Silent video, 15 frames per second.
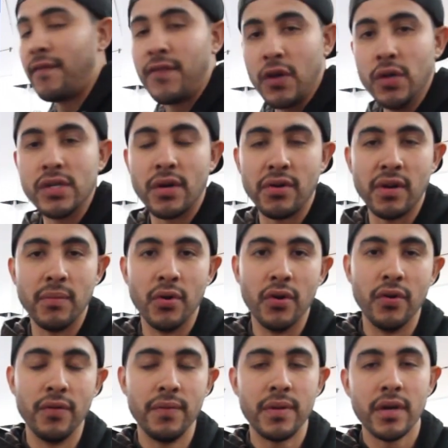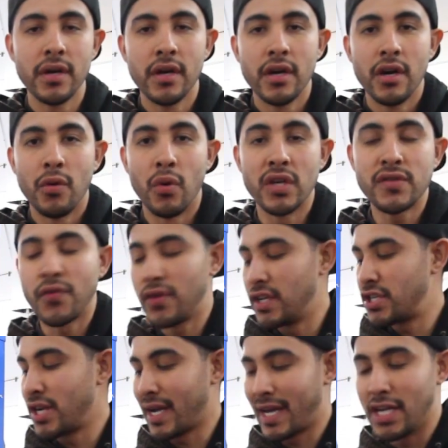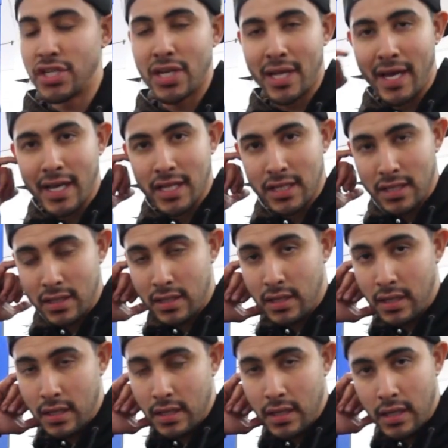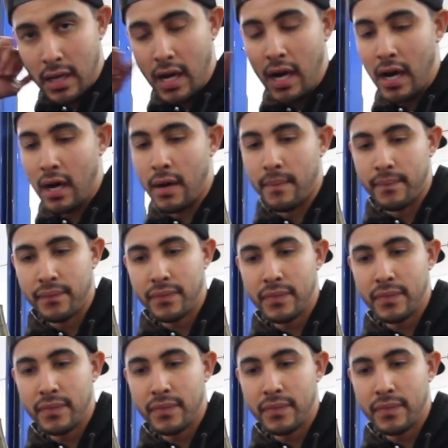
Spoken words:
fuse I removed was for the check engine light. I